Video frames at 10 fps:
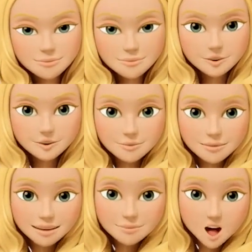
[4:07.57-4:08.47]

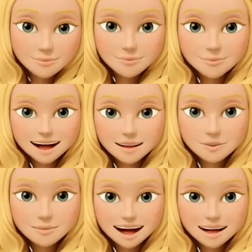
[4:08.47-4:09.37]
Financially, when a
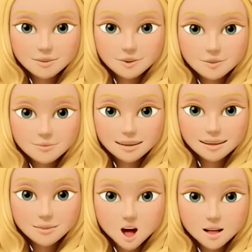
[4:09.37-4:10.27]
customer makes a
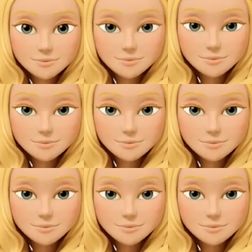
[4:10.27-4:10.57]
purchase,